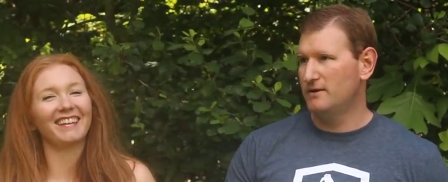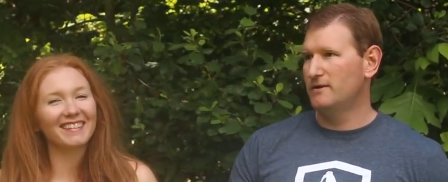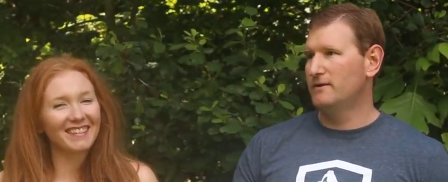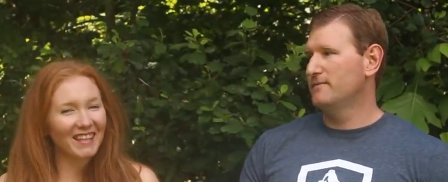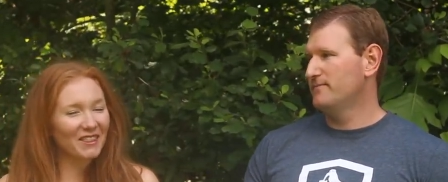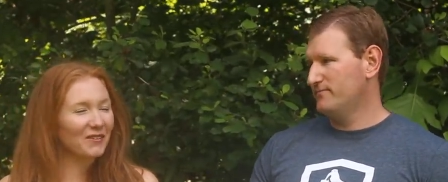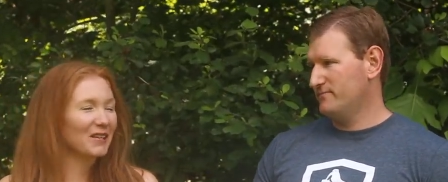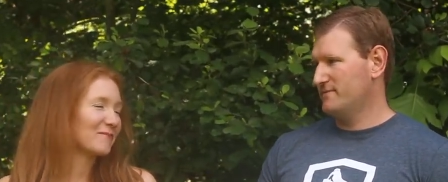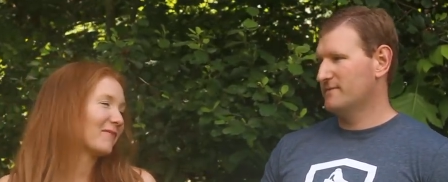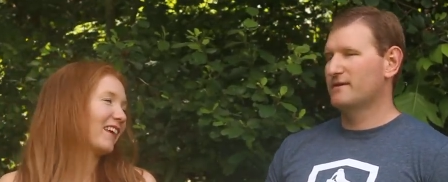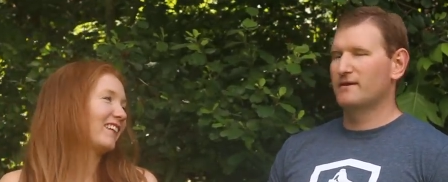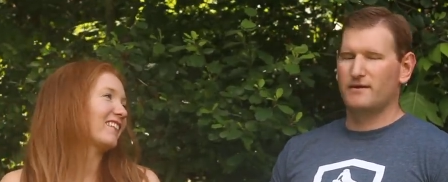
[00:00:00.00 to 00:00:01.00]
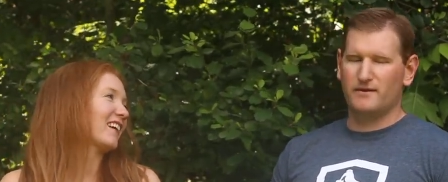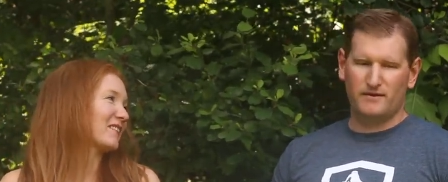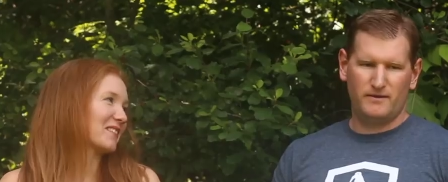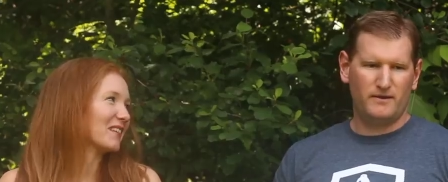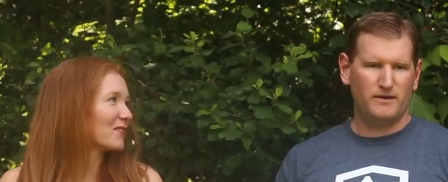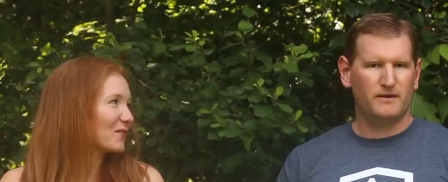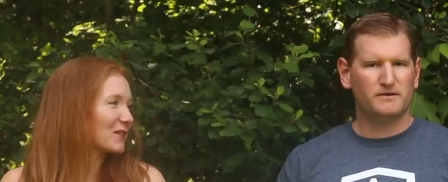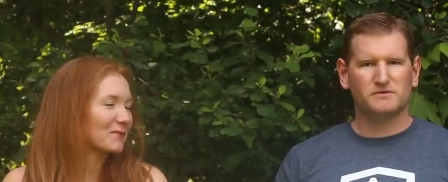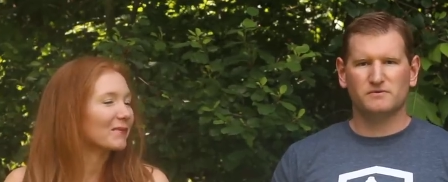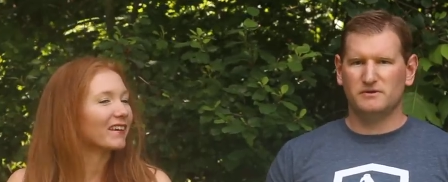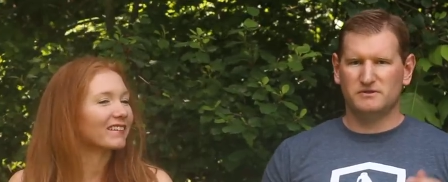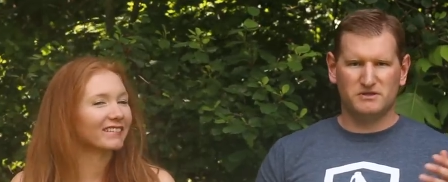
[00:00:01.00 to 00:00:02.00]
Speaker 1: Inside the waistband or outside the
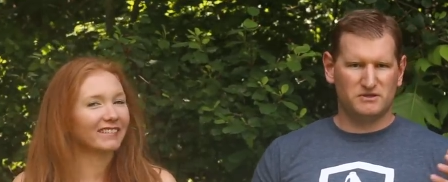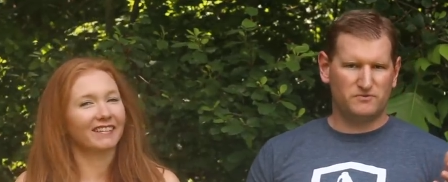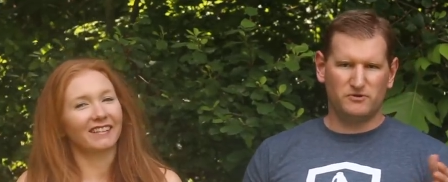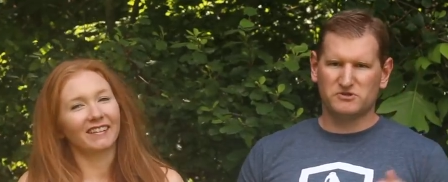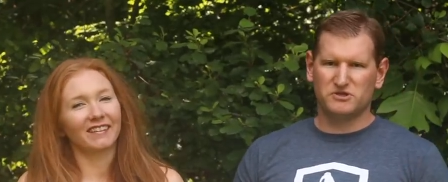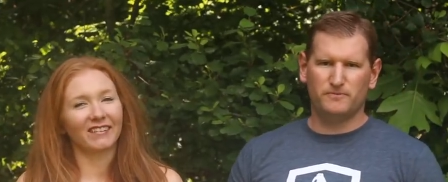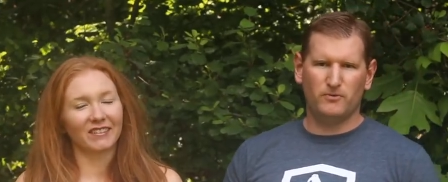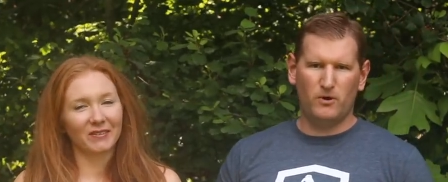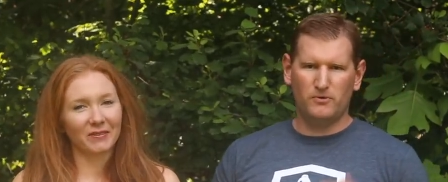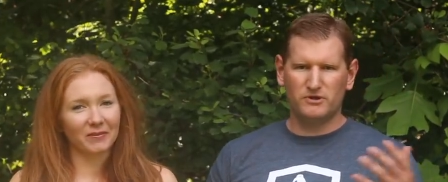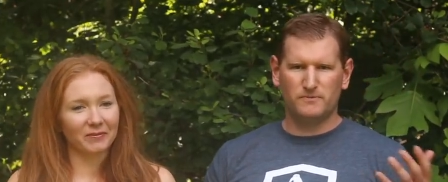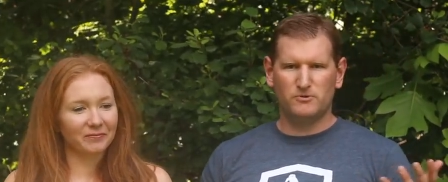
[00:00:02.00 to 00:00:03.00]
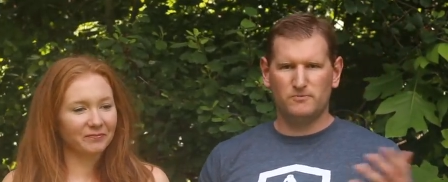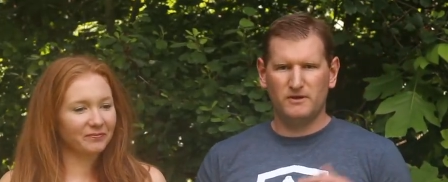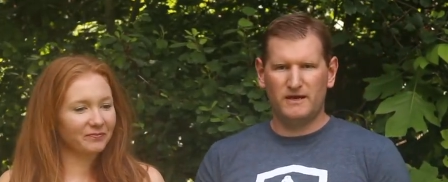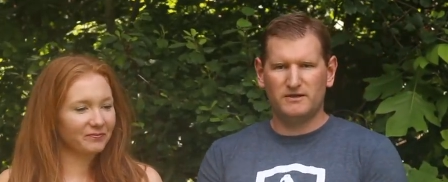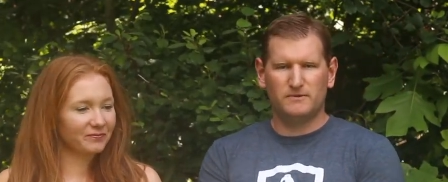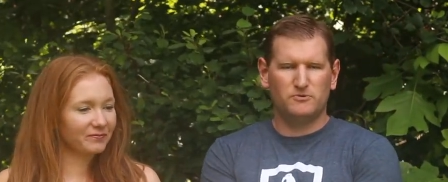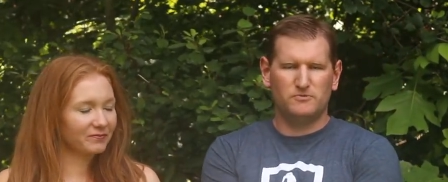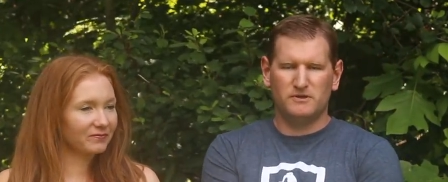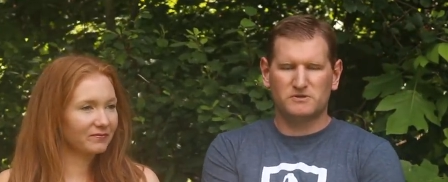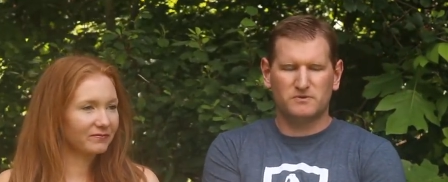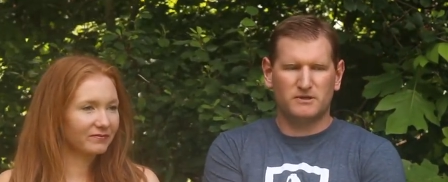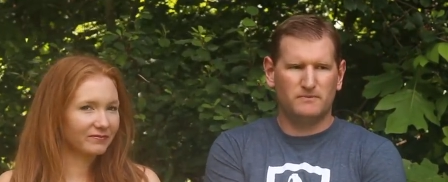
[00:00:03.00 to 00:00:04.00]
waistband. It's
Speaker 2: just real simple. OWB, IWB,
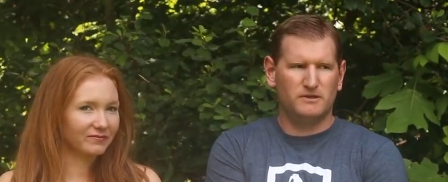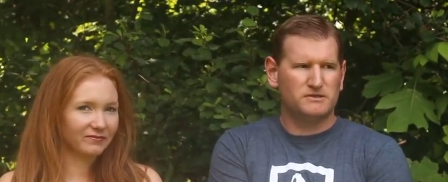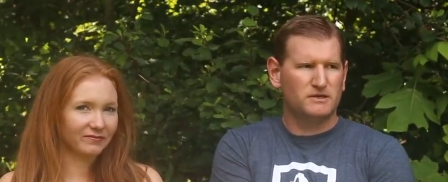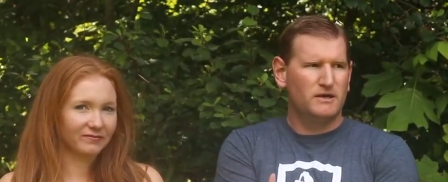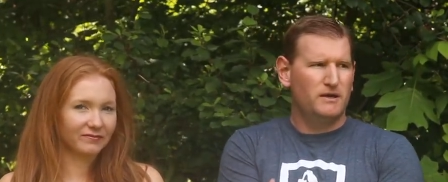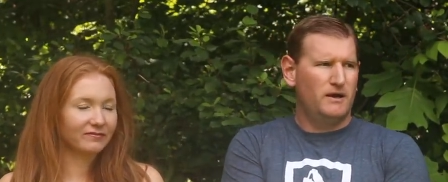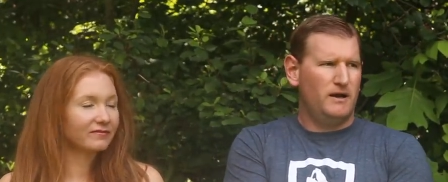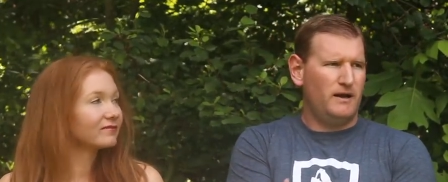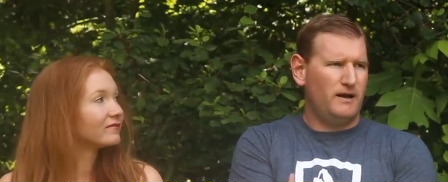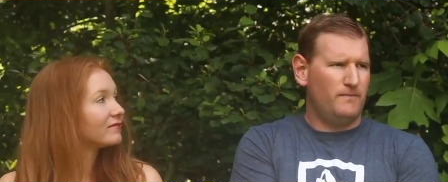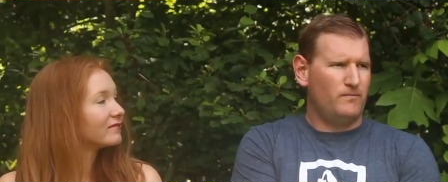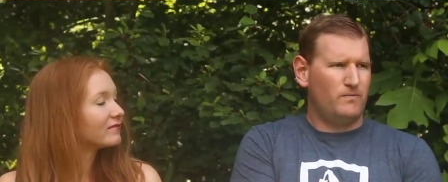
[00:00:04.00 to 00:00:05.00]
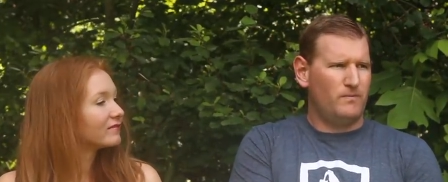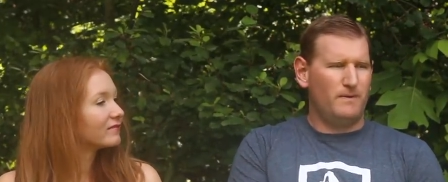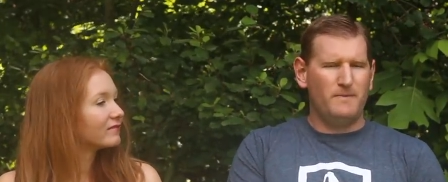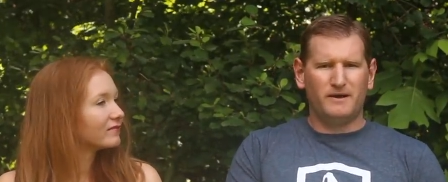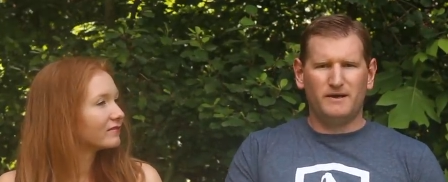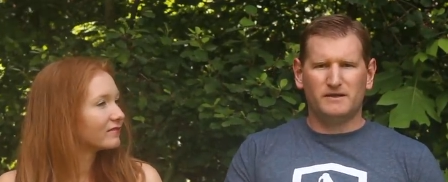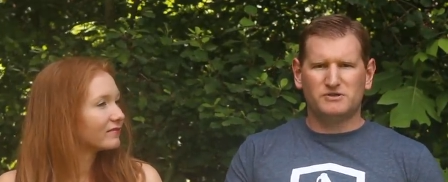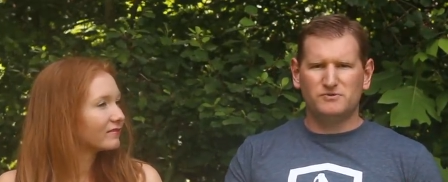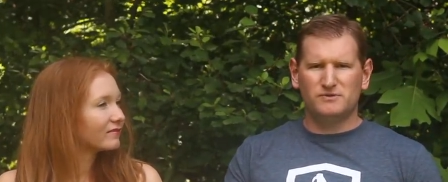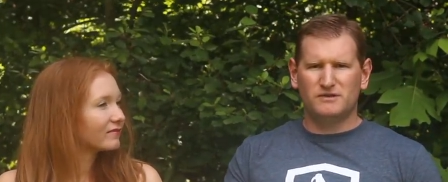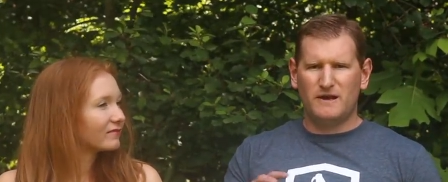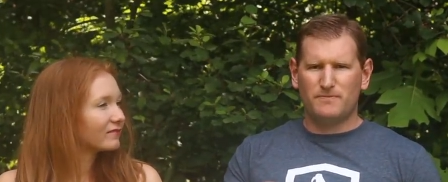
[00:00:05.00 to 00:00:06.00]
that's what that means. Um, I'm not going to get
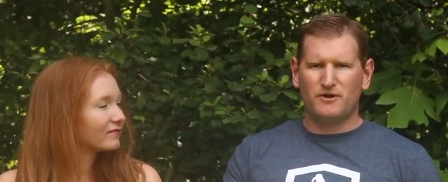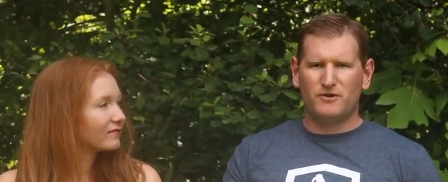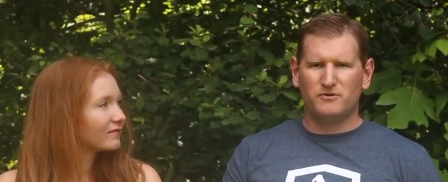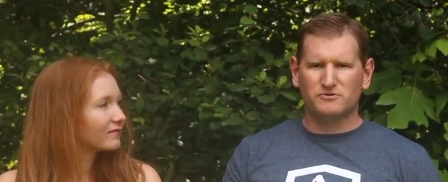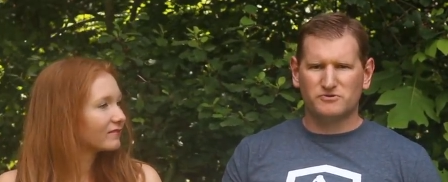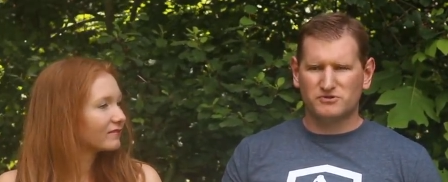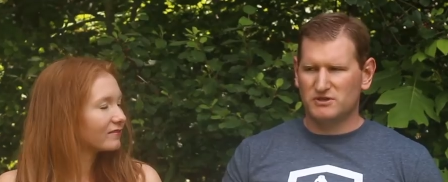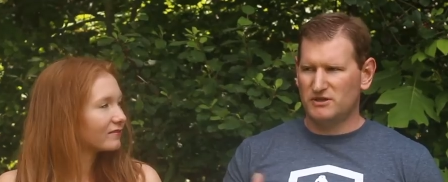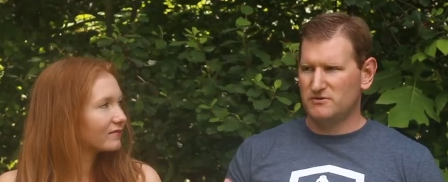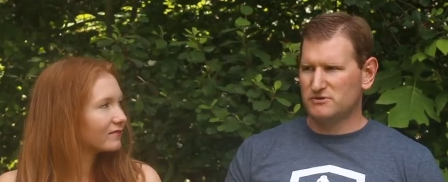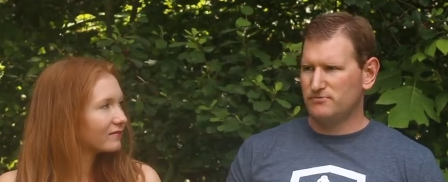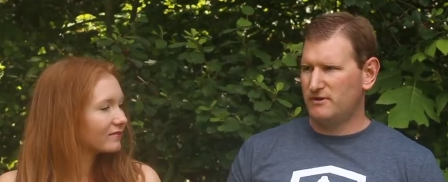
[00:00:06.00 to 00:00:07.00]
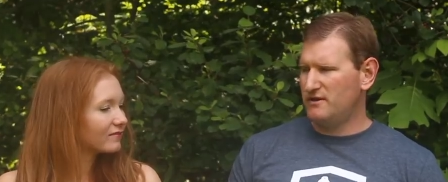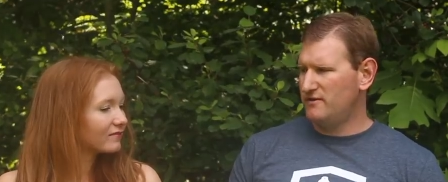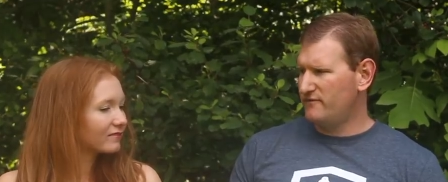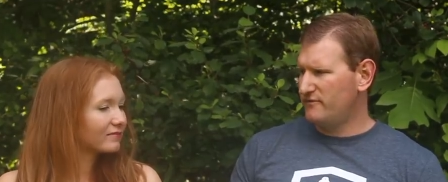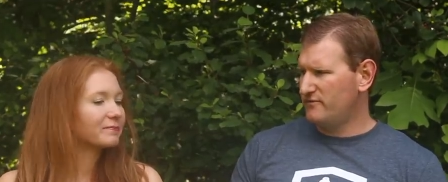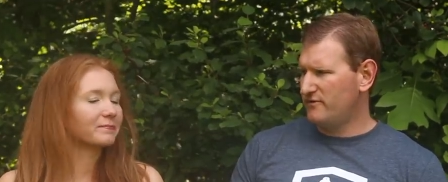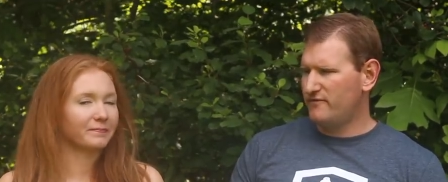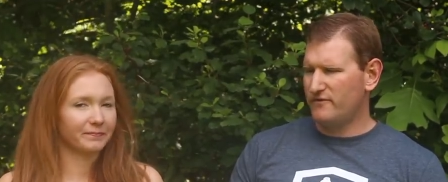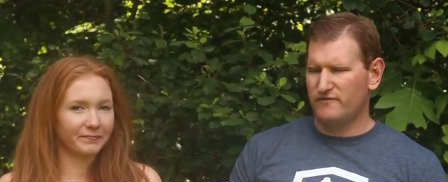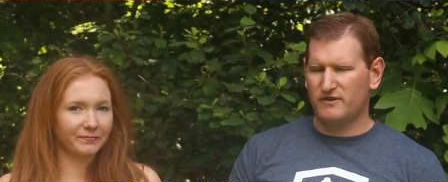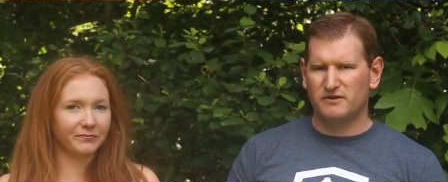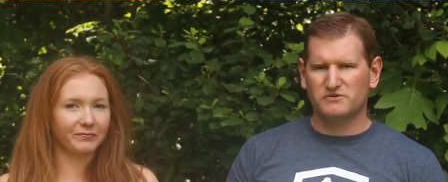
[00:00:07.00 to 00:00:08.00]
too in depth on holsters. Again, there's plenty of, of,
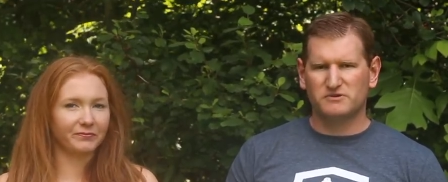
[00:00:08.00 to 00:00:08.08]
of videos mm